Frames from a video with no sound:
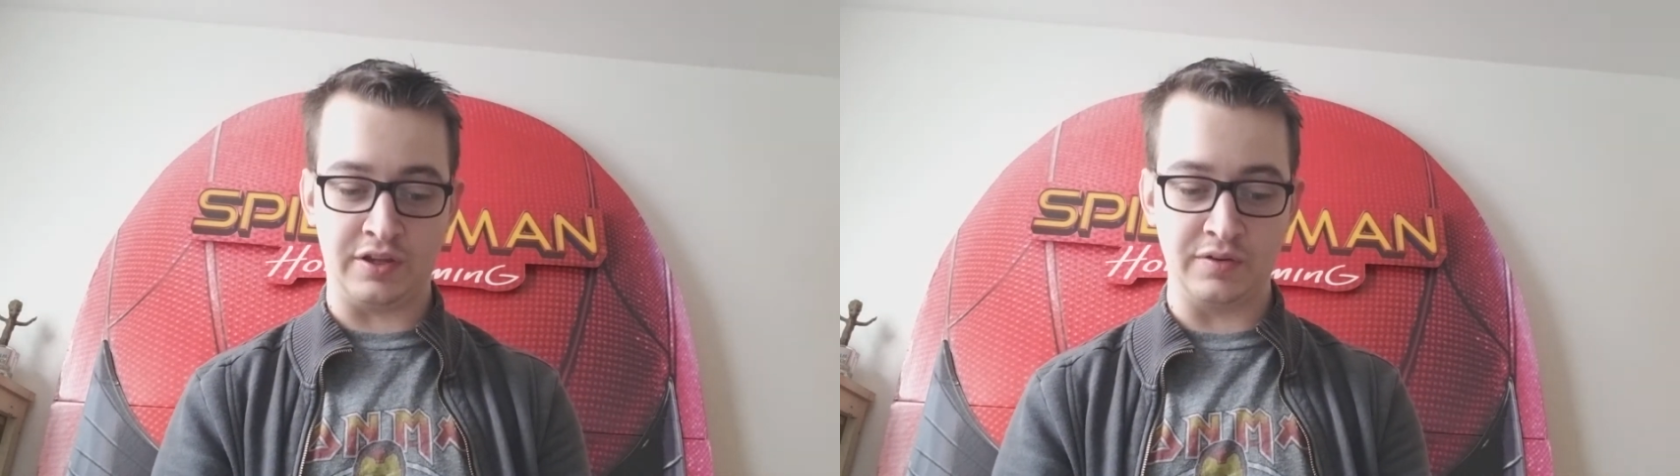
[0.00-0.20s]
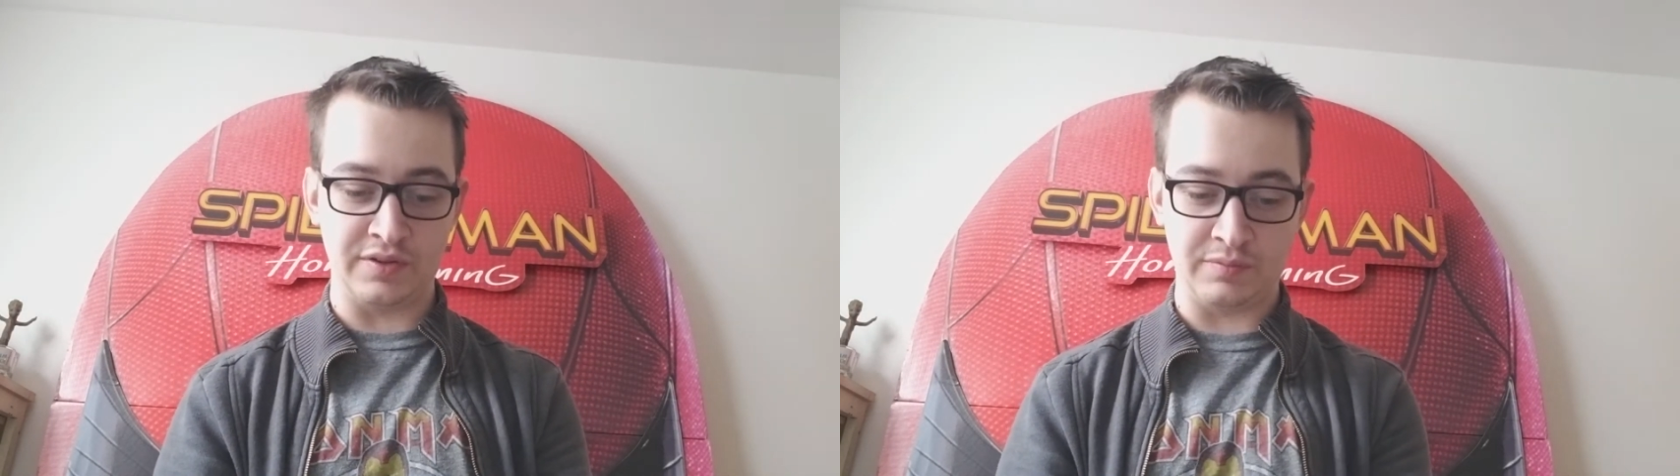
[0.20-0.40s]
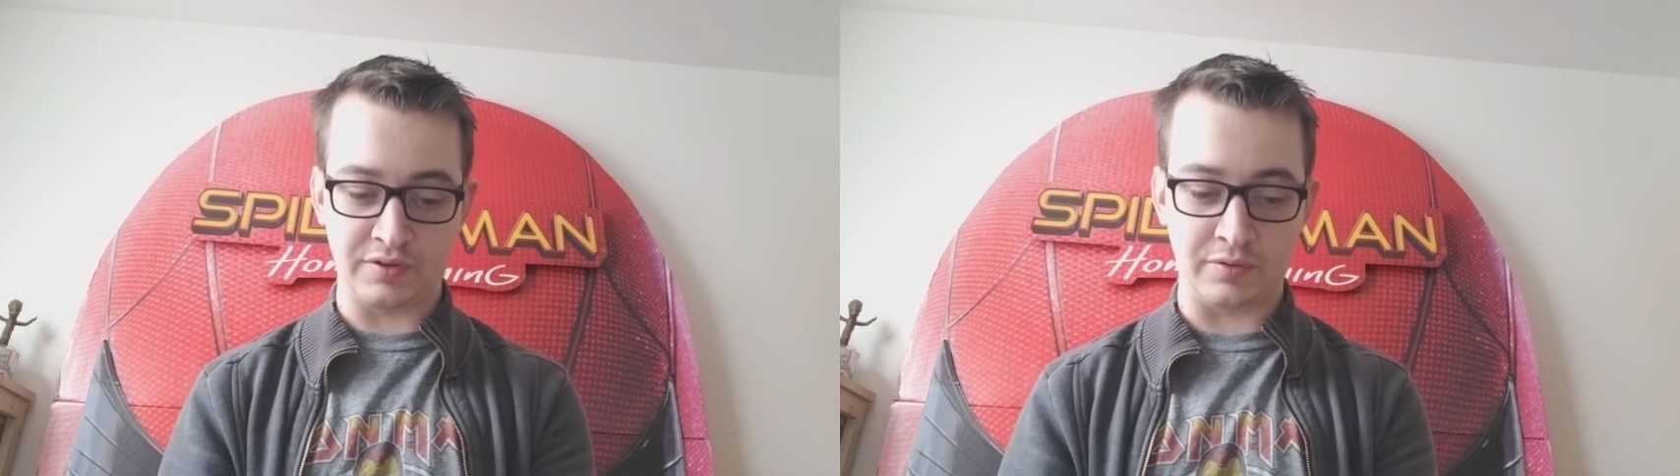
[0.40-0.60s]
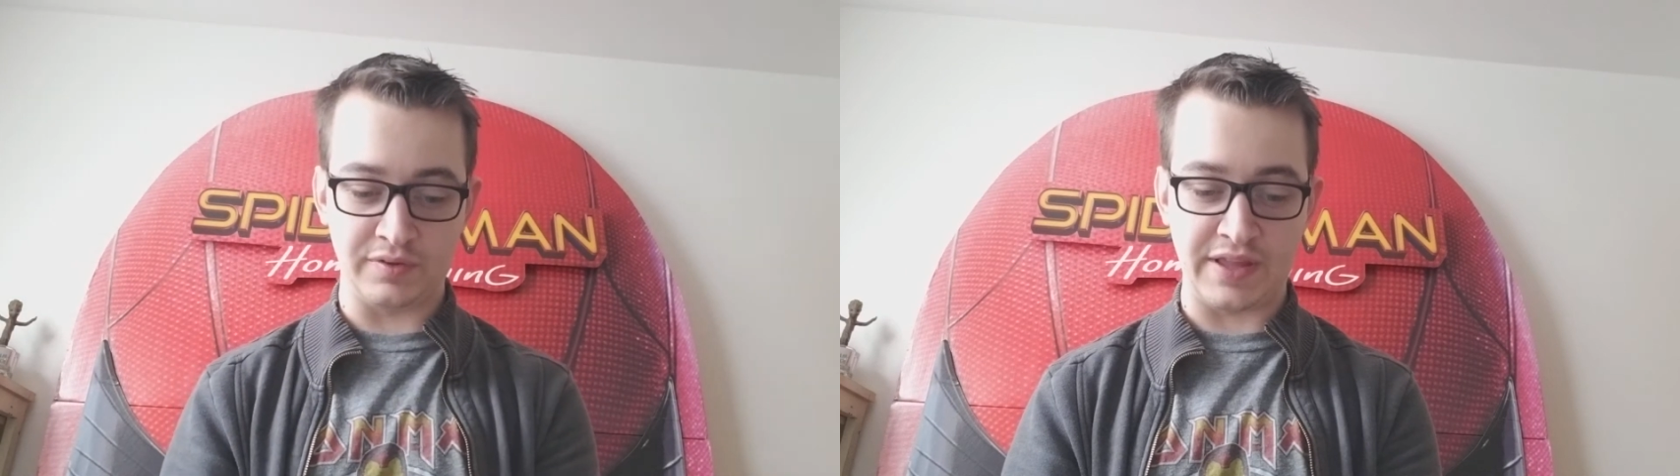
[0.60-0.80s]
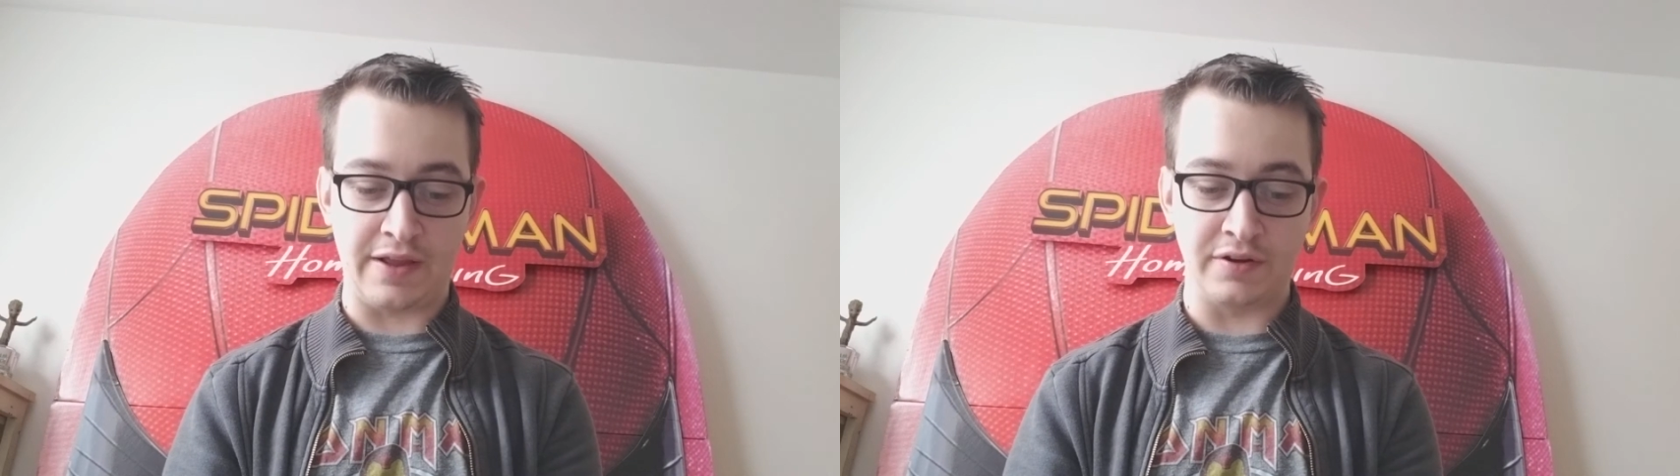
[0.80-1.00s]
goes in with the whole
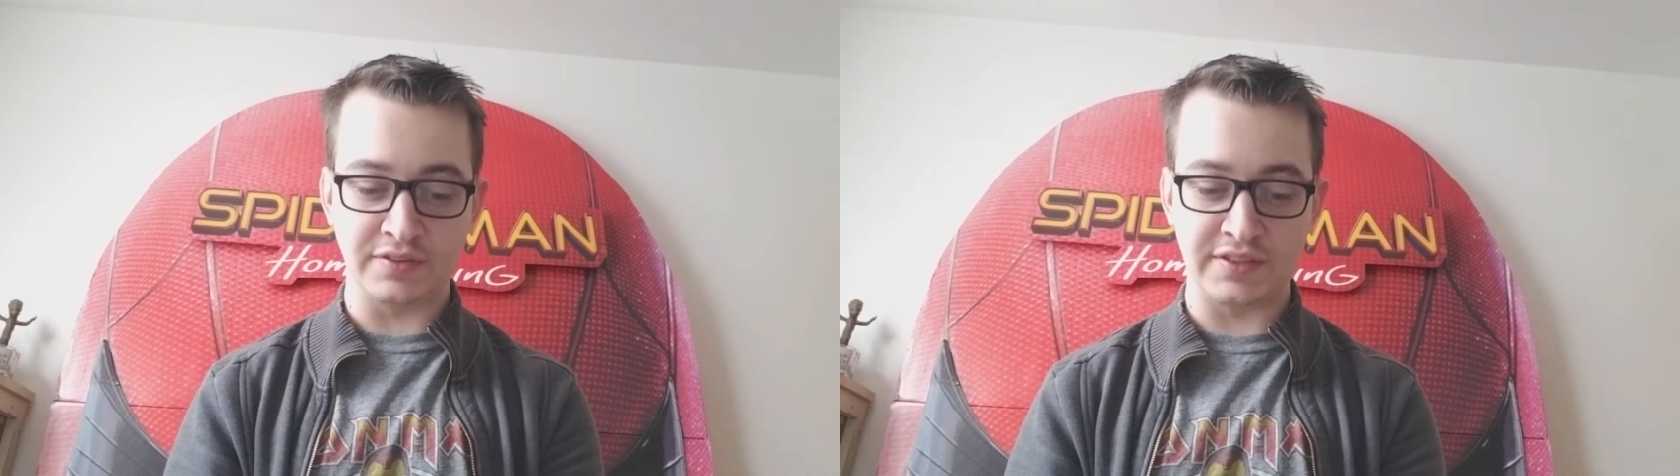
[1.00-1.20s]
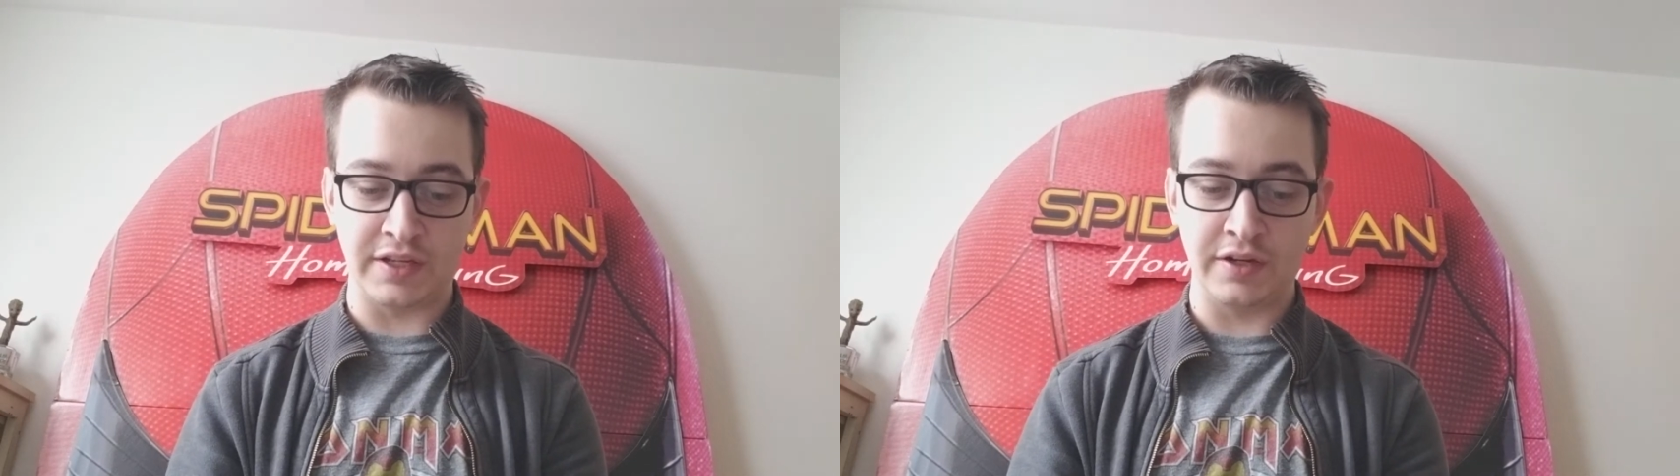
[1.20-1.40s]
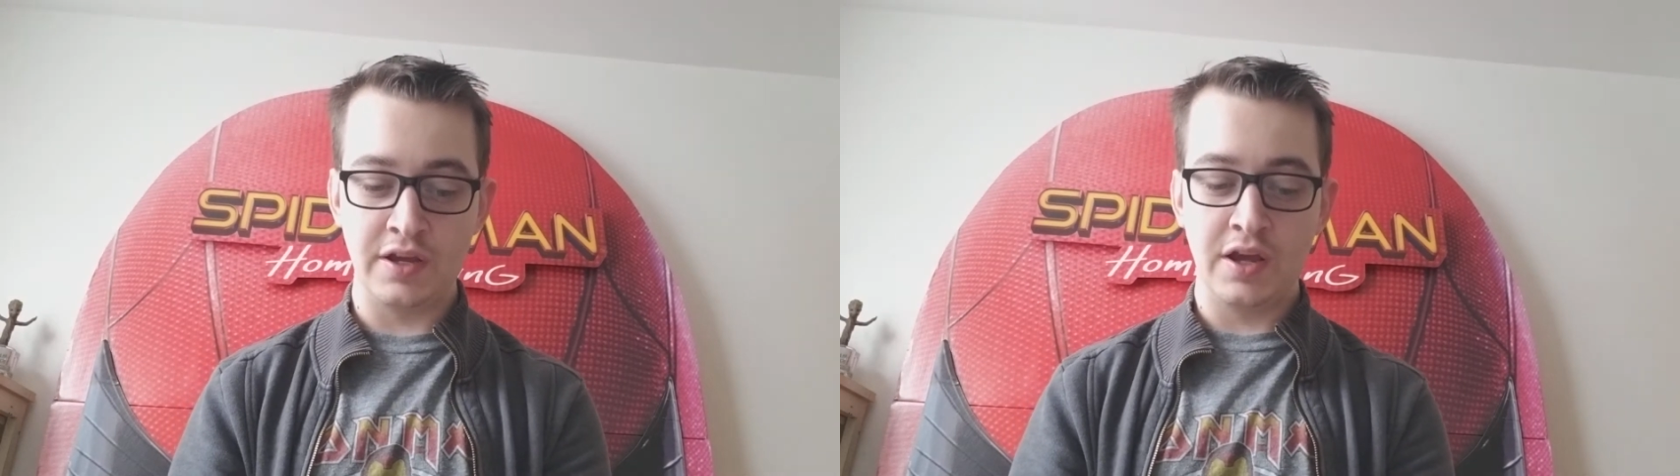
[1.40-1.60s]
Thanos thing.